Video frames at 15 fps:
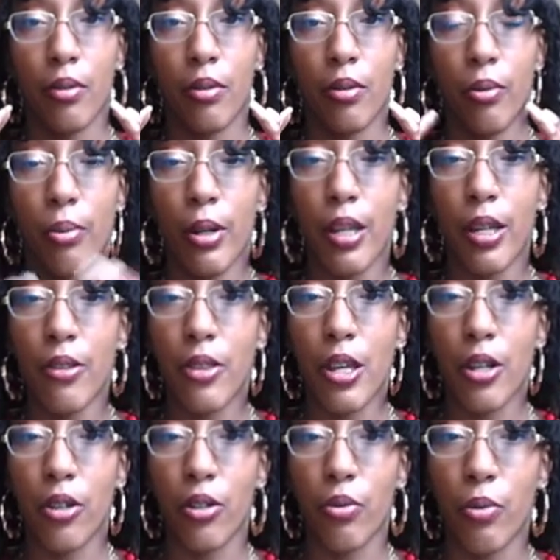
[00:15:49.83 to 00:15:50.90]
we
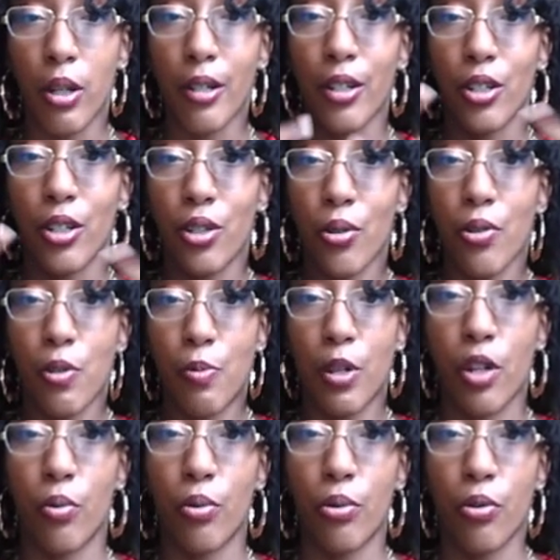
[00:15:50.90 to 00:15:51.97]
think we look at you as
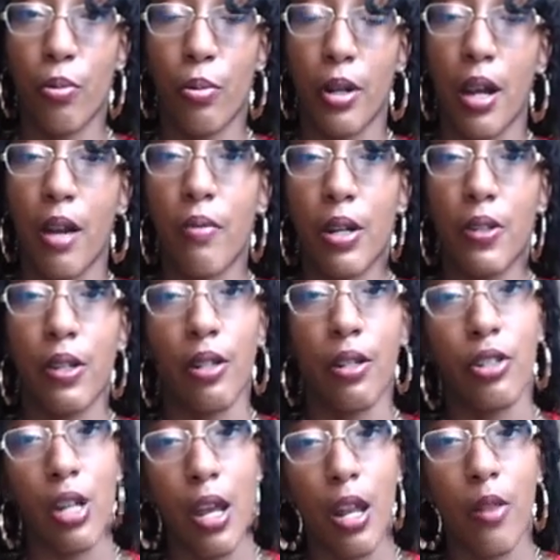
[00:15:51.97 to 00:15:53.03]
being rude, but I read that in
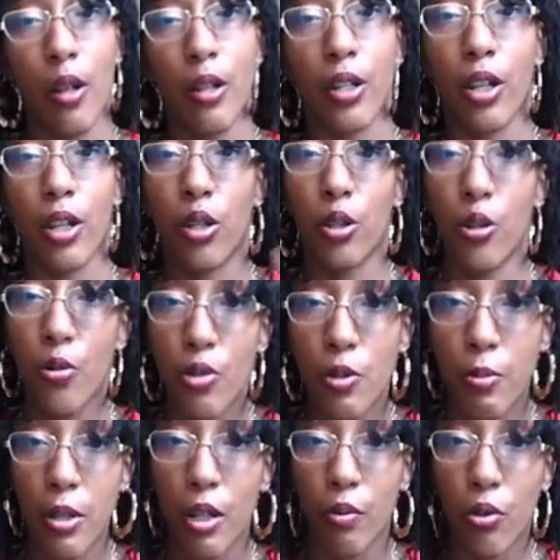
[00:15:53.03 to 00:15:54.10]
China they look at you as
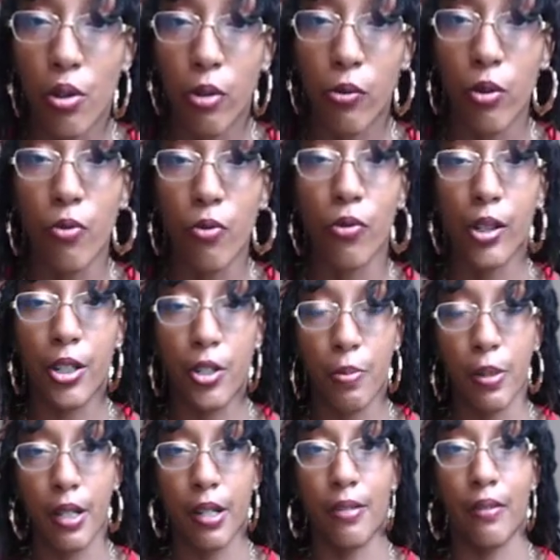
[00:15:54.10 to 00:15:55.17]
being rude if you flinch
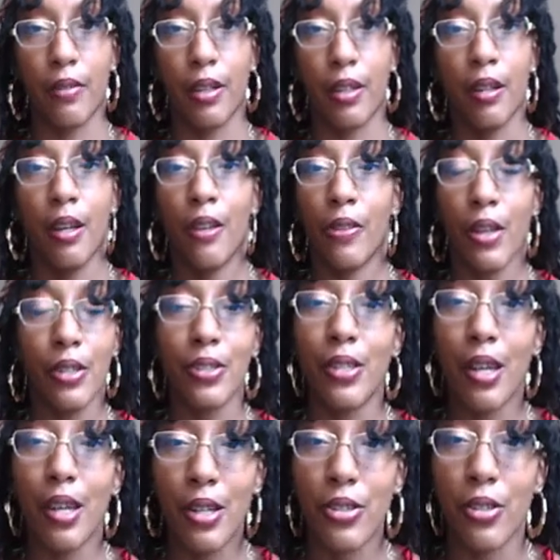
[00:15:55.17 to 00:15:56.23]
because of it. That's
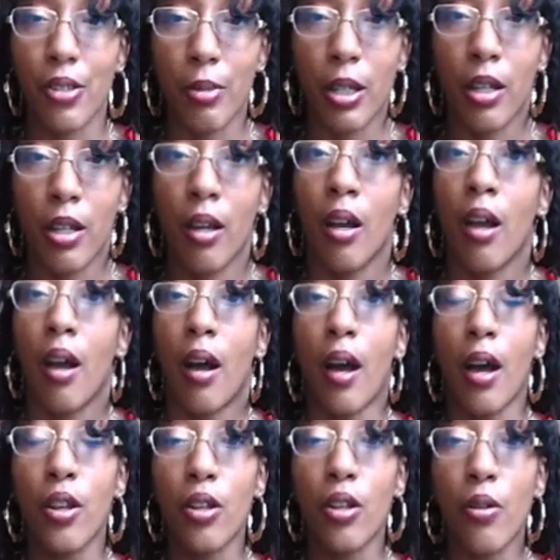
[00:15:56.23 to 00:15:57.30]
nasty to me.
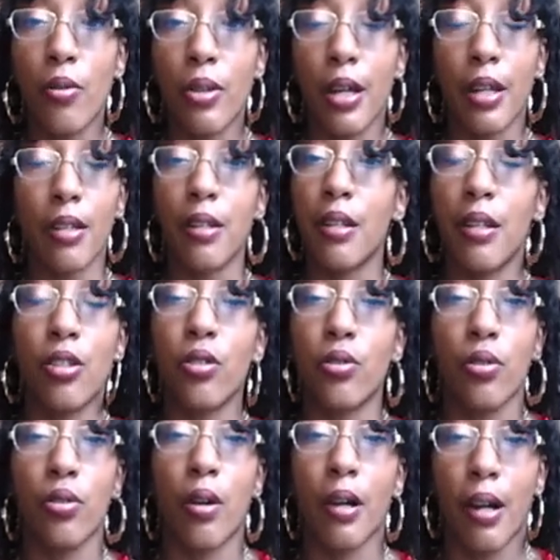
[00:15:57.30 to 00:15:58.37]
I know that in New
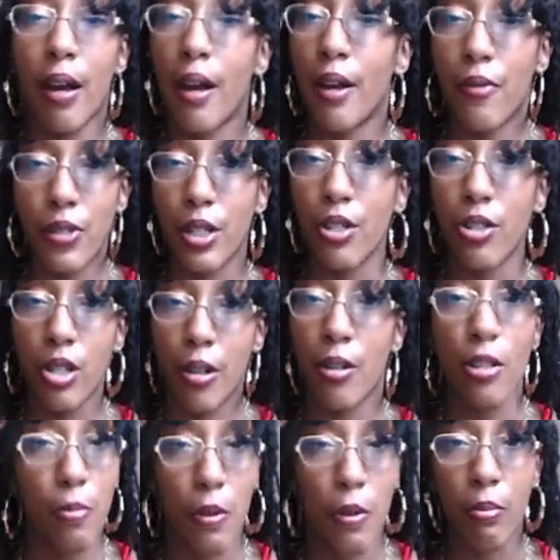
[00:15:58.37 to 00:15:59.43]
York, I have seen
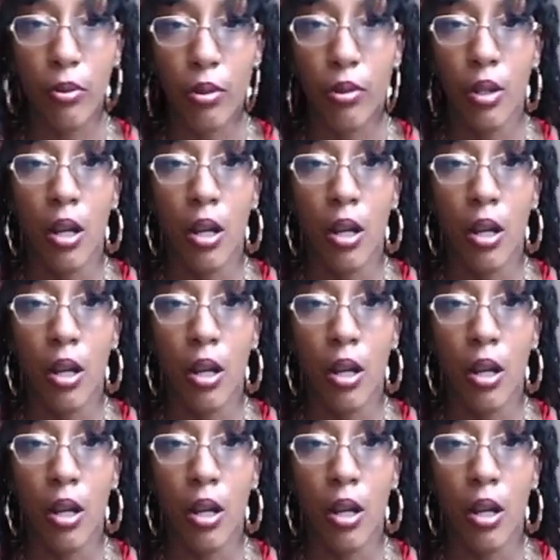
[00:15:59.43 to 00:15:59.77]
Chinese people